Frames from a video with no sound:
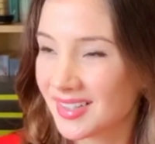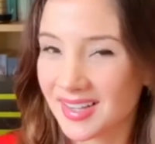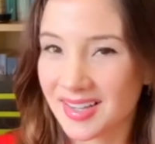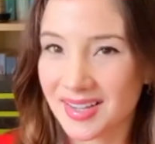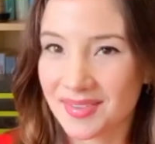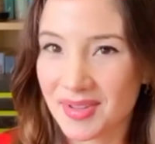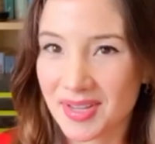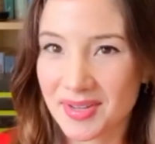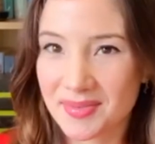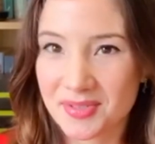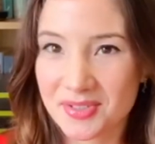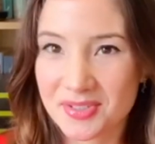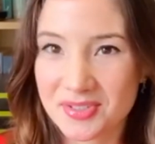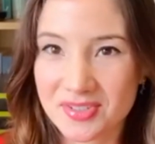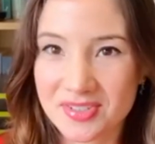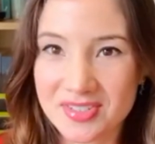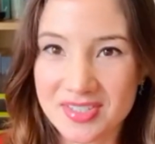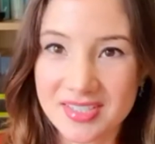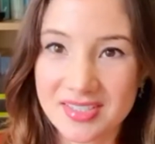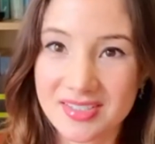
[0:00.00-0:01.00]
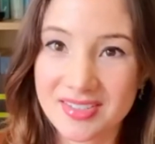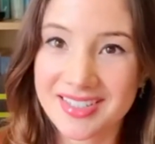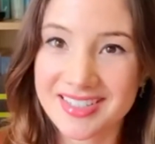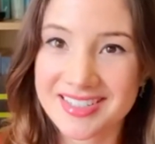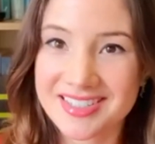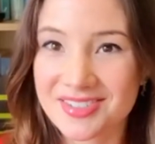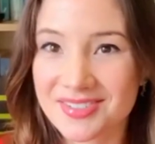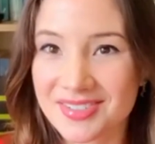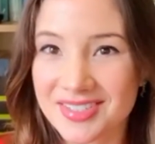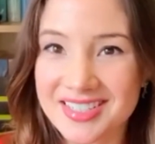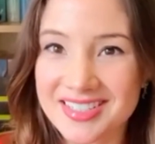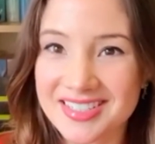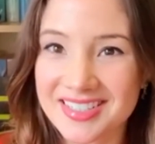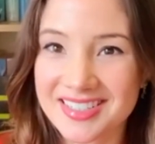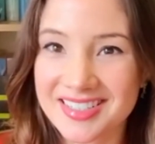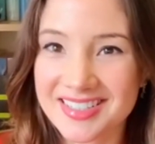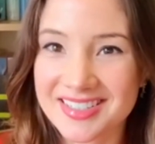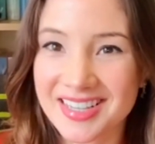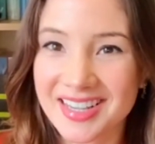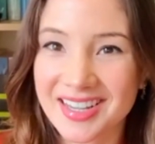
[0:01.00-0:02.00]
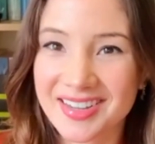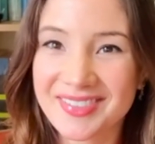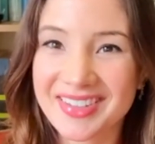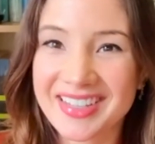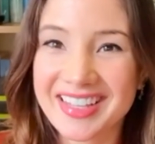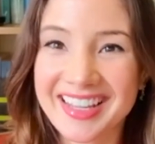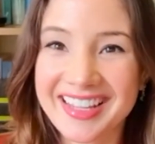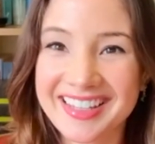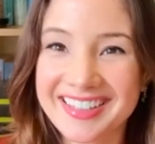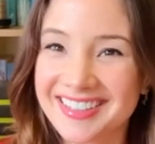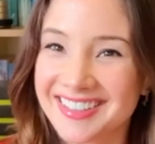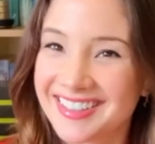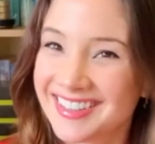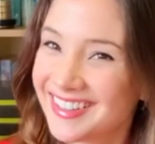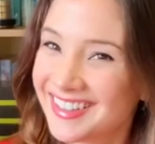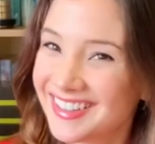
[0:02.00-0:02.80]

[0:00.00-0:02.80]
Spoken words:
I'm able to just look at screens all the time again.